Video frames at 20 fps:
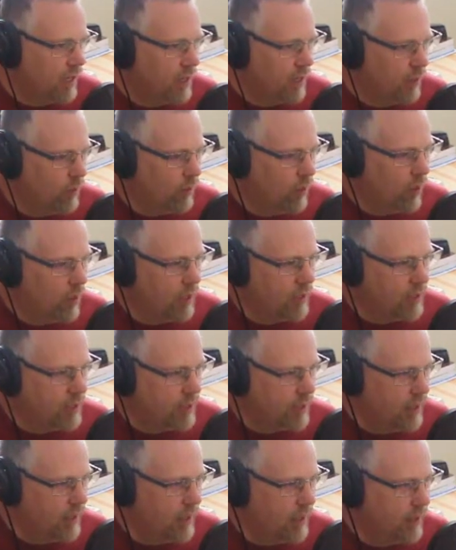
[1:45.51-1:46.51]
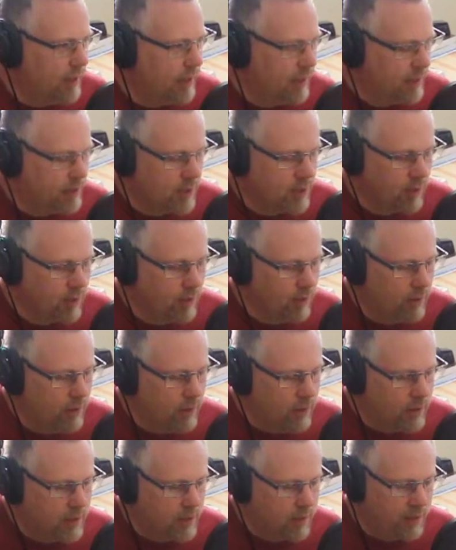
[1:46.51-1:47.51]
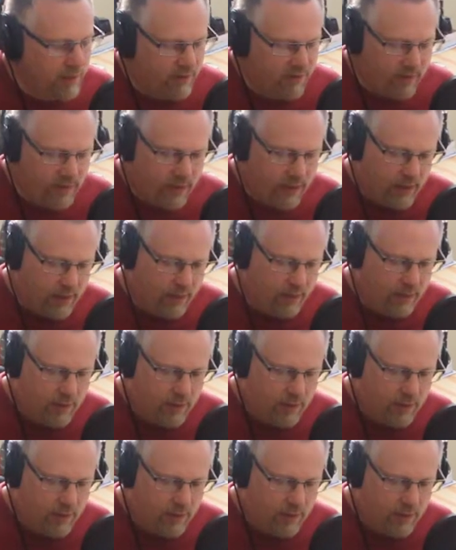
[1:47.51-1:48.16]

It was, yeah. And so to be fair,